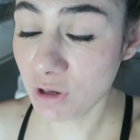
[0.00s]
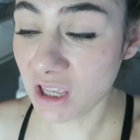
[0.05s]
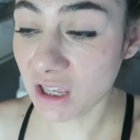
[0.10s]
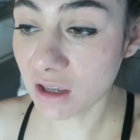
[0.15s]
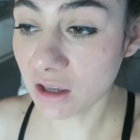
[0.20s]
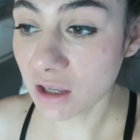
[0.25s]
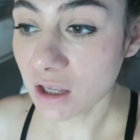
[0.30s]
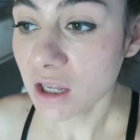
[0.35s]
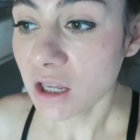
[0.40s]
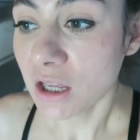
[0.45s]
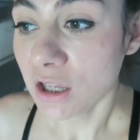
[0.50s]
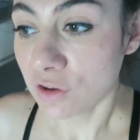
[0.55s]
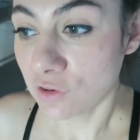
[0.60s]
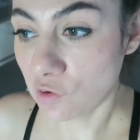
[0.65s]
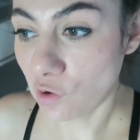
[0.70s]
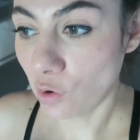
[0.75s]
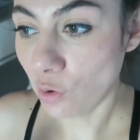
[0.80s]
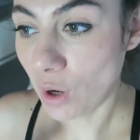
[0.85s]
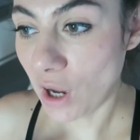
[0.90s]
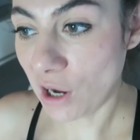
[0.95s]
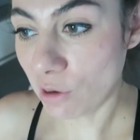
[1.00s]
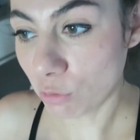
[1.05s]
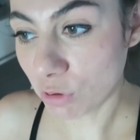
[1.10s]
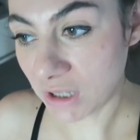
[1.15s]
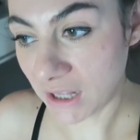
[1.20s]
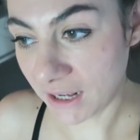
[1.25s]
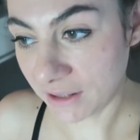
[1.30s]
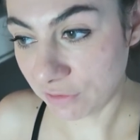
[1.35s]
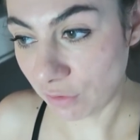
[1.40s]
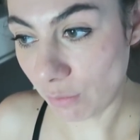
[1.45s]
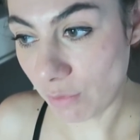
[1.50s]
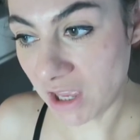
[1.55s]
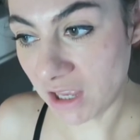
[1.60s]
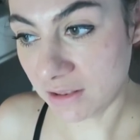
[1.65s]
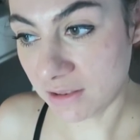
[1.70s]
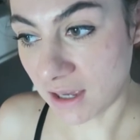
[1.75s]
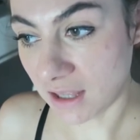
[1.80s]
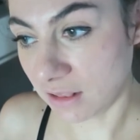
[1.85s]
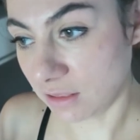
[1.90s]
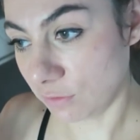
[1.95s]
week. So I would like to
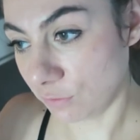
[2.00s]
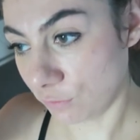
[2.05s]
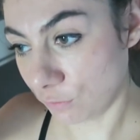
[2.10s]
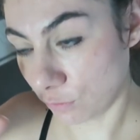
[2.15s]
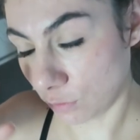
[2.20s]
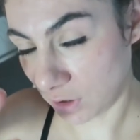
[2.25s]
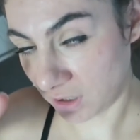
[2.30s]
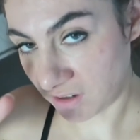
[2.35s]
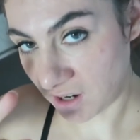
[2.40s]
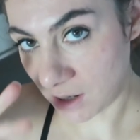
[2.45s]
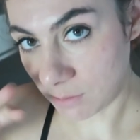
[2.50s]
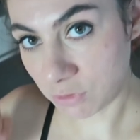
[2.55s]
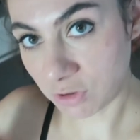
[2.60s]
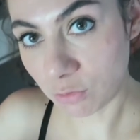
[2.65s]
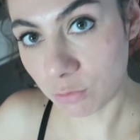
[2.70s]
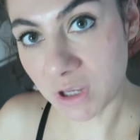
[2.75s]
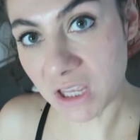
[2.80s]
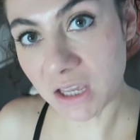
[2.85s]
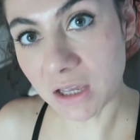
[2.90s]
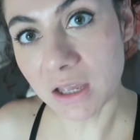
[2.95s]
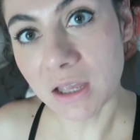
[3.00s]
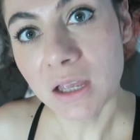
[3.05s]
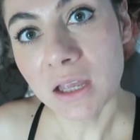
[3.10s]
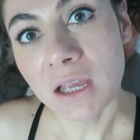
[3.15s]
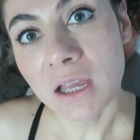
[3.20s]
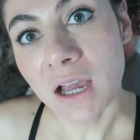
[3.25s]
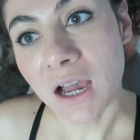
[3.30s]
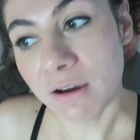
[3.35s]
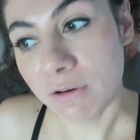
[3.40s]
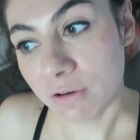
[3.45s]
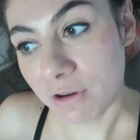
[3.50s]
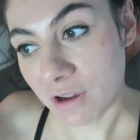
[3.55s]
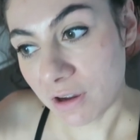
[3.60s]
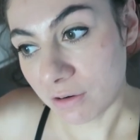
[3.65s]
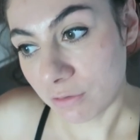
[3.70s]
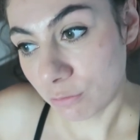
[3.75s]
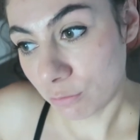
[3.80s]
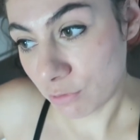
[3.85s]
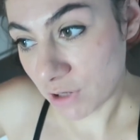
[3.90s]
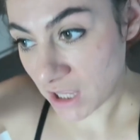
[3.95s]
make that 4 times a week.
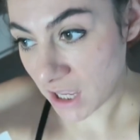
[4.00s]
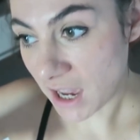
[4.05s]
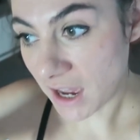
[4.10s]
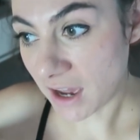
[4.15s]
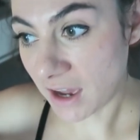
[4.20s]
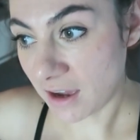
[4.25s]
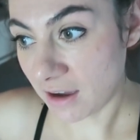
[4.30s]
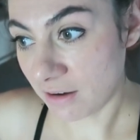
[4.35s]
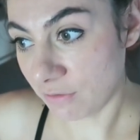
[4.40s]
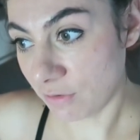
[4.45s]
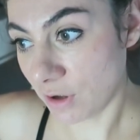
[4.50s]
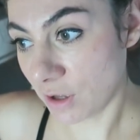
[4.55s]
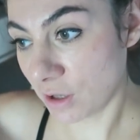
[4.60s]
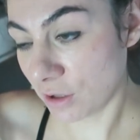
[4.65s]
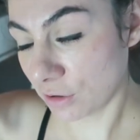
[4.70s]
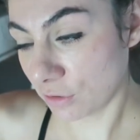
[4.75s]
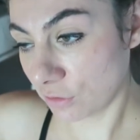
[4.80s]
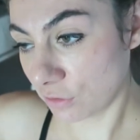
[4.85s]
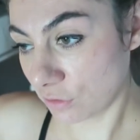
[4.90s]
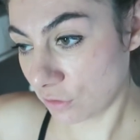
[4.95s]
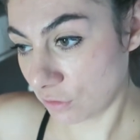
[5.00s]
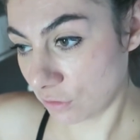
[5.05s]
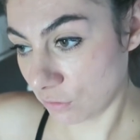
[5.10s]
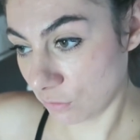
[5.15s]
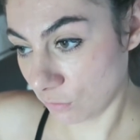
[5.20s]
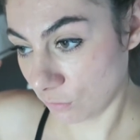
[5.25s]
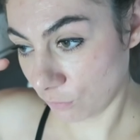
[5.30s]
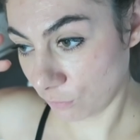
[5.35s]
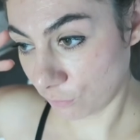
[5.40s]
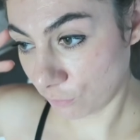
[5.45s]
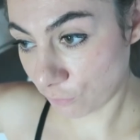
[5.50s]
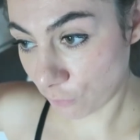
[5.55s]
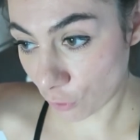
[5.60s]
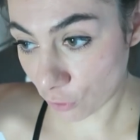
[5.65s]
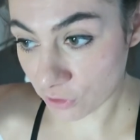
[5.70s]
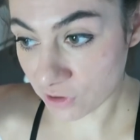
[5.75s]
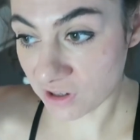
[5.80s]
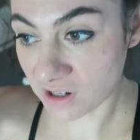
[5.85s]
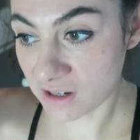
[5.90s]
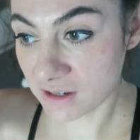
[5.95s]
We have
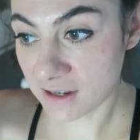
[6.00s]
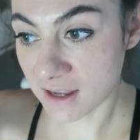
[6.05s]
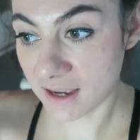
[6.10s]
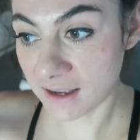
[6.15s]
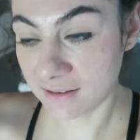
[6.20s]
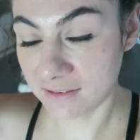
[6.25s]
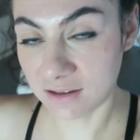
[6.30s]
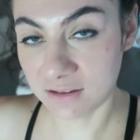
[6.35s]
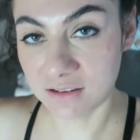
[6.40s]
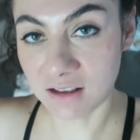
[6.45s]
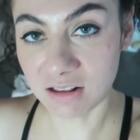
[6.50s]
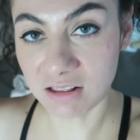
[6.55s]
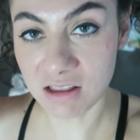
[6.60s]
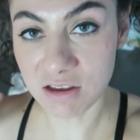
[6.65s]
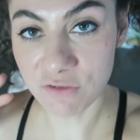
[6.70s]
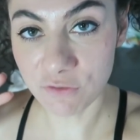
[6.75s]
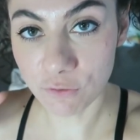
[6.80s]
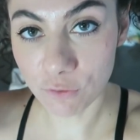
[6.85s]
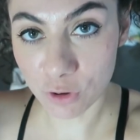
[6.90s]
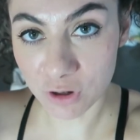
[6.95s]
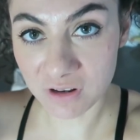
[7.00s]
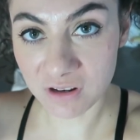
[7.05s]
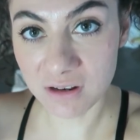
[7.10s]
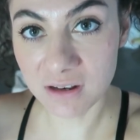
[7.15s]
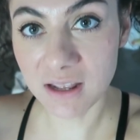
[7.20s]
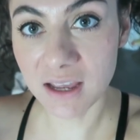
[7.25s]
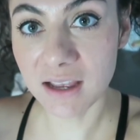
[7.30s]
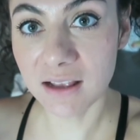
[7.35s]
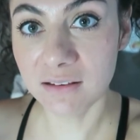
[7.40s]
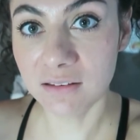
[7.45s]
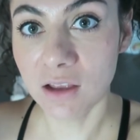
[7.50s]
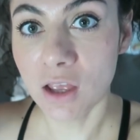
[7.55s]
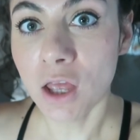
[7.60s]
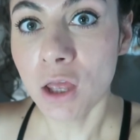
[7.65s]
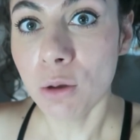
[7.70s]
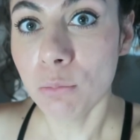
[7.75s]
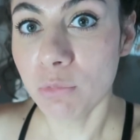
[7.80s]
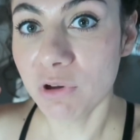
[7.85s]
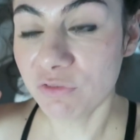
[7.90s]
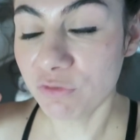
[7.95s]
14 days, exactly 14 days
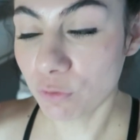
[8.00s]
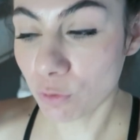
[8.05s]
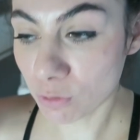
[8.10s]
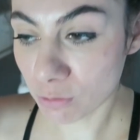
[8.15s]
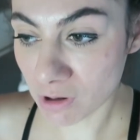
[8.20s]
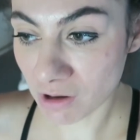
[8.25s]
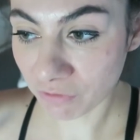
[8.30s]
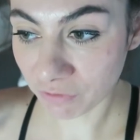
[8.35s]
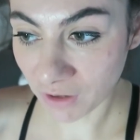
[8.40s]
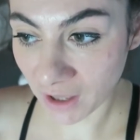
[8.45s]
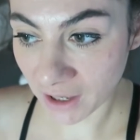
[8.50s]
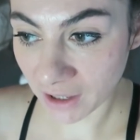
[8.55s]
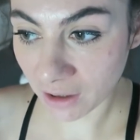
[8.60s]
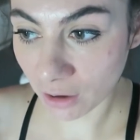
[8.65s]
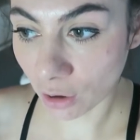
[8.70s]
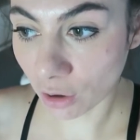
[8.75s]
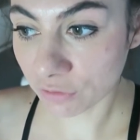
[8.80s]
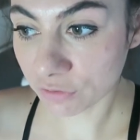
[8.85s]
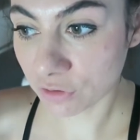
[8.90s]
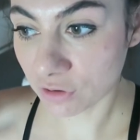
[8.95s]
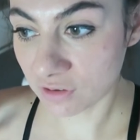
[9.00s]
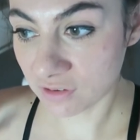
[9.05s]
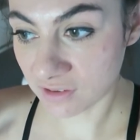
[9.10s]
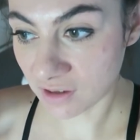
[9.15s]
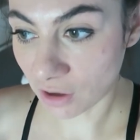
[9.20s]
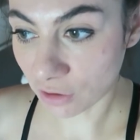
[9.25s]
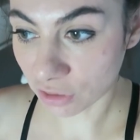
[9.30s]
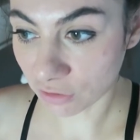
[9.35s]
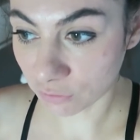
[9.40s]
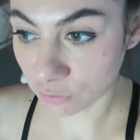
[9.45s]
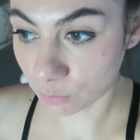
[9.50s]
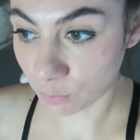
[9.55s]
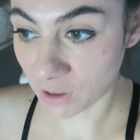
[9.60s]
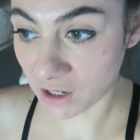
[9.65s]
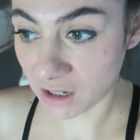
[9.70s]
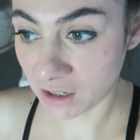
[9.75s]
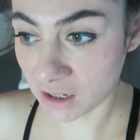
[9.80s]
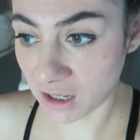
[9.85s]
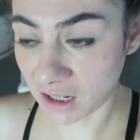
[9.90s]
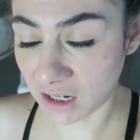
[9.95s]
before we're flying off to the south of
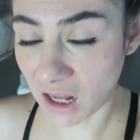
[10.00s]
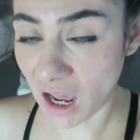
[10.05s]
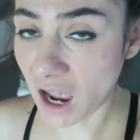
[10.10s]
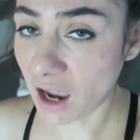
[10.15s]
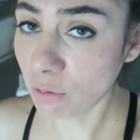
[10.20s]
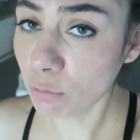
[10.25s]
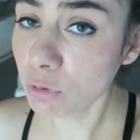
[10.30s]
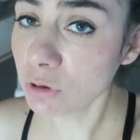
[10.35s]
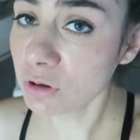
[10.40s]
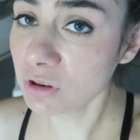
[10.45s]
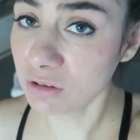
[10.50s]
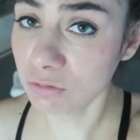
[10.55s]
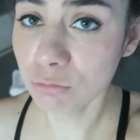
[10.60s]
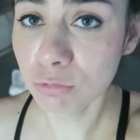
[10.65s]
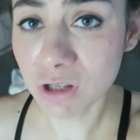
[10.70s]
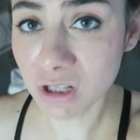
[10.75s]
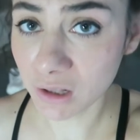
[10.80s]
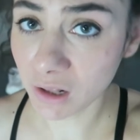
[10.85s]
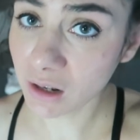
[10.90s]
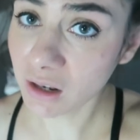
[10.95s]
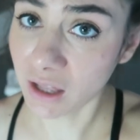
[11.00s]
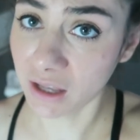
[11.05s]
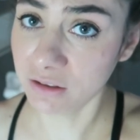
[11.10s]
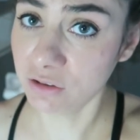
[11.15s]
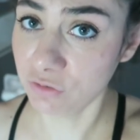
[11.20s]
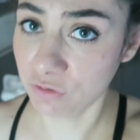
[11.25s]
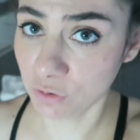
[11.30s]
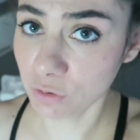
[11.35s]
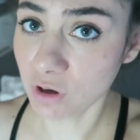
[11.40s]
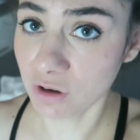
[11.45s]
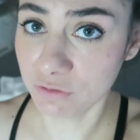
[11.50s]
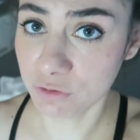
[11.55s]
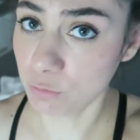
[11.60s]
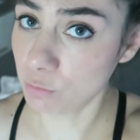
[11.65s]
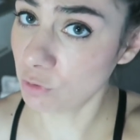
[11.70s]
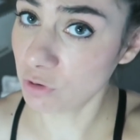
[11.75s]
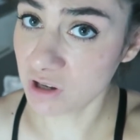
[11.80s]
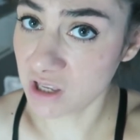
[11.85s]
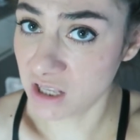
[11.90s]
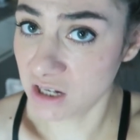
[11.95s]
Spain. And I would really like to feel
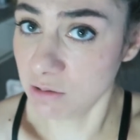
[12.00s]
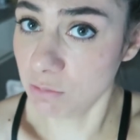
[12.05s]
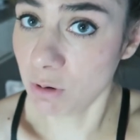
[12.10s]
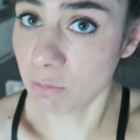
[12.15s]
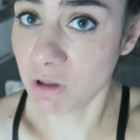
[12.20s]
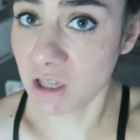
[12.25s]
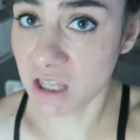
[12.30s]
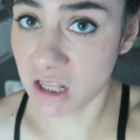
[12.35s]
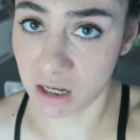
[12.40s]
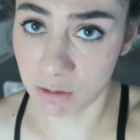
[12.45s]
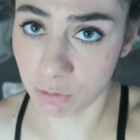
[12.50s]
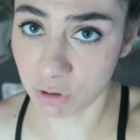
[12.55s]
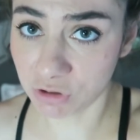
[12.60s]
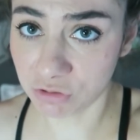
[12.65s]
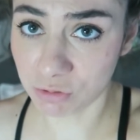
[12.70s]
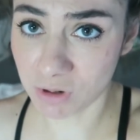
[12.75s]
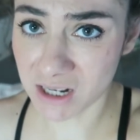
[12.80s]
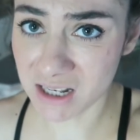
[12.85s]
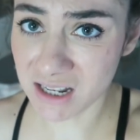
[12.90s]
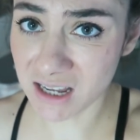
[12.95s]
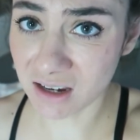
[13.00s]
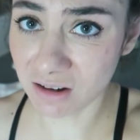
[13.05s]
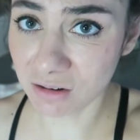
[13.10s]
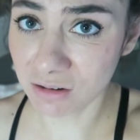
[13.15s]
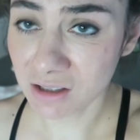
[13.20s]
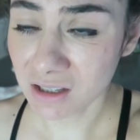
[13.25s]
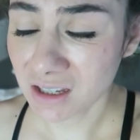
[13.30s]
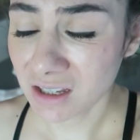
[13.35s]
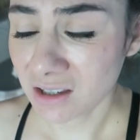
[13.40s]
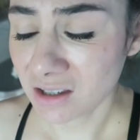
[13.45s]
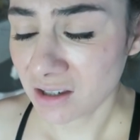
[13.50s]
comfortable again in my bikini, because right now,